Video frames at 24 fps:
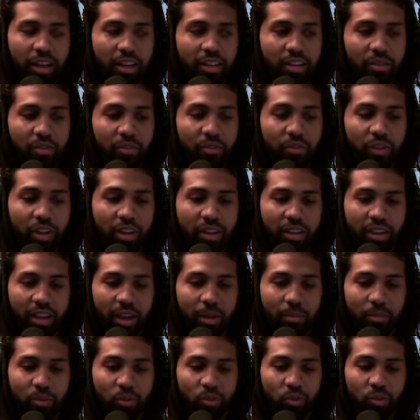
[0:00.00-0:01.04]
I not
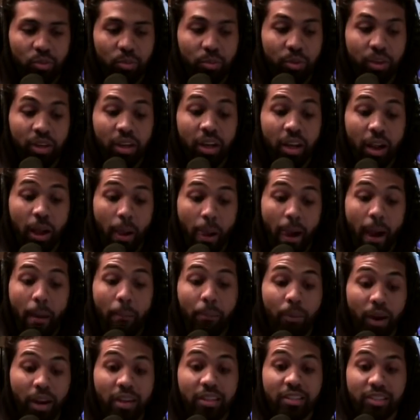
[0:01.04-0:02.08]
defend Cam Newton, but
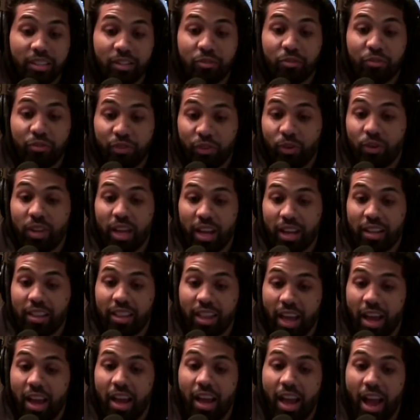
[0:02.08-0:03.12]
I probably shouldn't feel
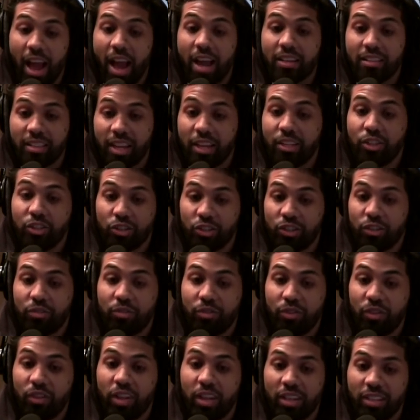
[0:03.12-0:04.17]
like that as I
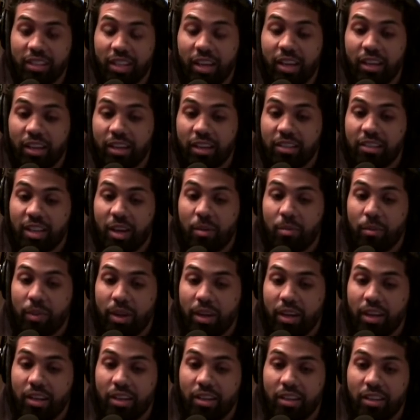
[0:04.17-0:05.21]
should feel like that, because
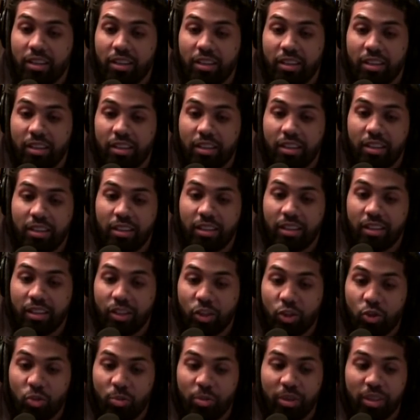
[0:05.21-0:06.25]
I'm a
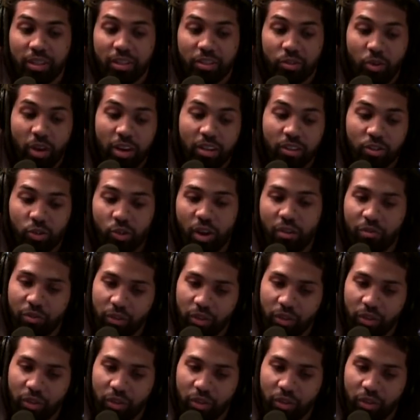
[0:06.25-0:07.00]
uh, humanist, right?